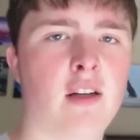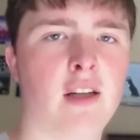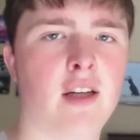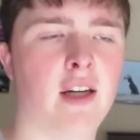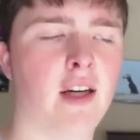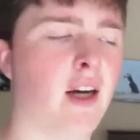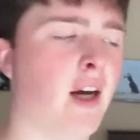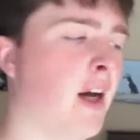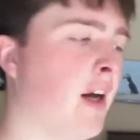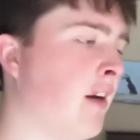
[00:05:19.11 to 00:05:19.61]

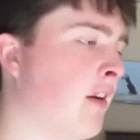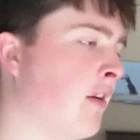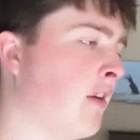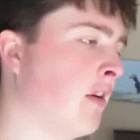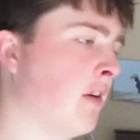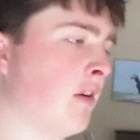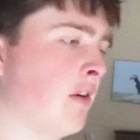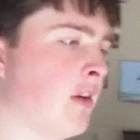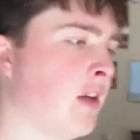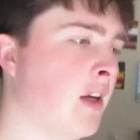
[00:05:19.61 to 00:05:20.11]
yeah I don't
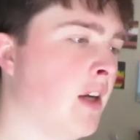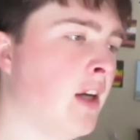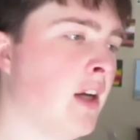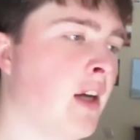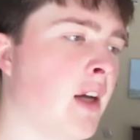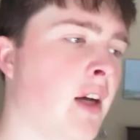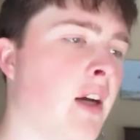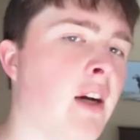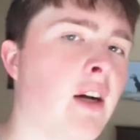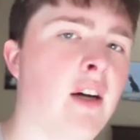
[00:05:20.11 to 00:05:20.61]
know
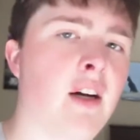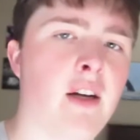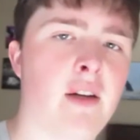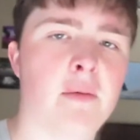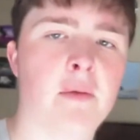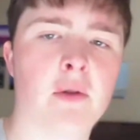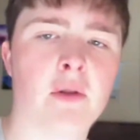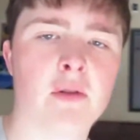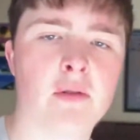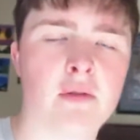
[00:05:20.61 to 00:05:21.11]
uh,
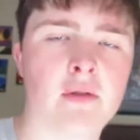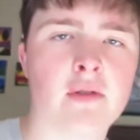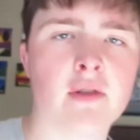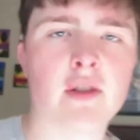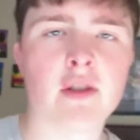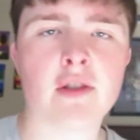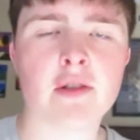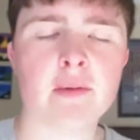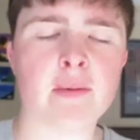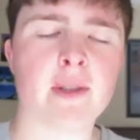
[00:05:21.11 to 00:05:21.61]
I'm a
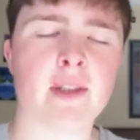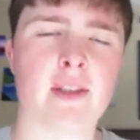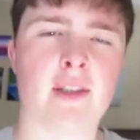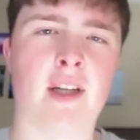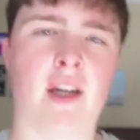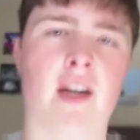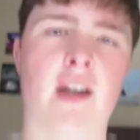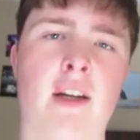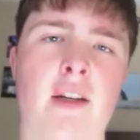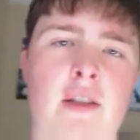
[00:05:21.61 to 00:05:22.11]
little bit
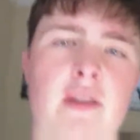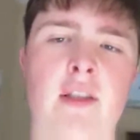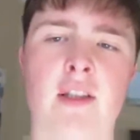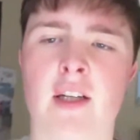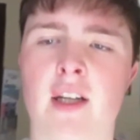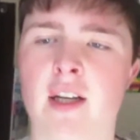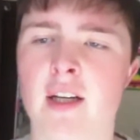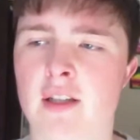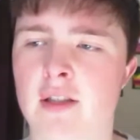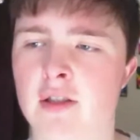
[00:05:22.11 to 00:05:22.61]
tired
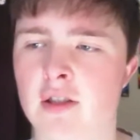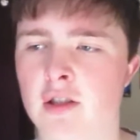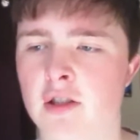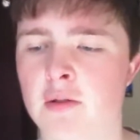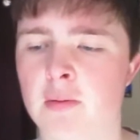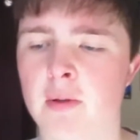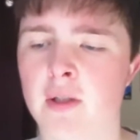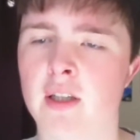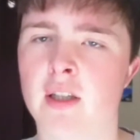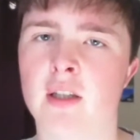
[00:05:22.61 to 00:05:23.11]
today
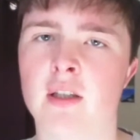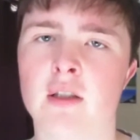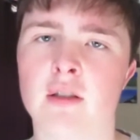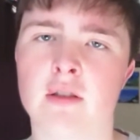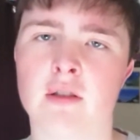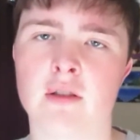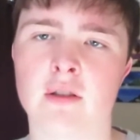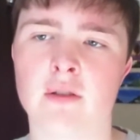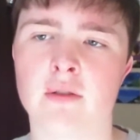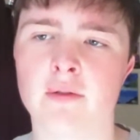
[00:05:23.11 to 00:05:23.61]
just
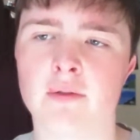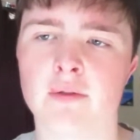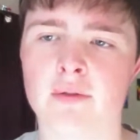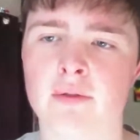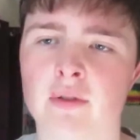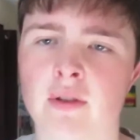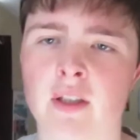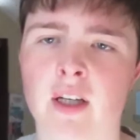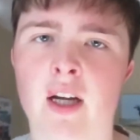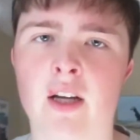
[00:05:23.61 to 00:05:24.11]
because
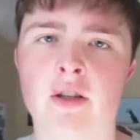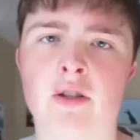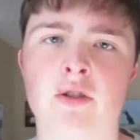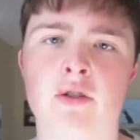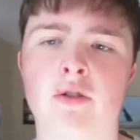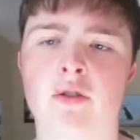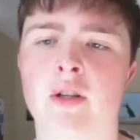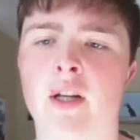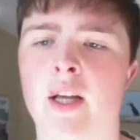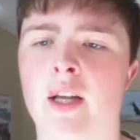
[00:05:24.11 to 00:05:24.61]
of
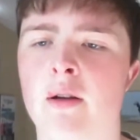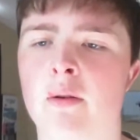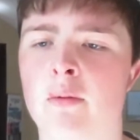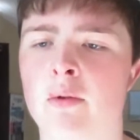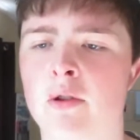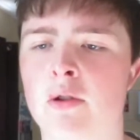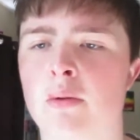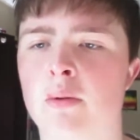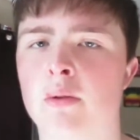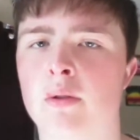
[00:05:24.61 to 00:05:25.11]
yesterday
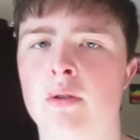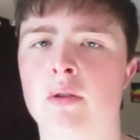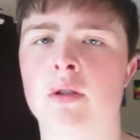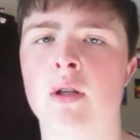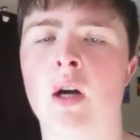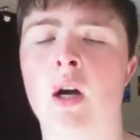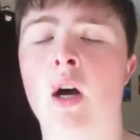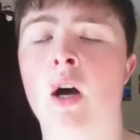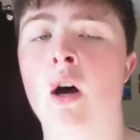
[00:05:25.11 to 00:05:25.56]
which was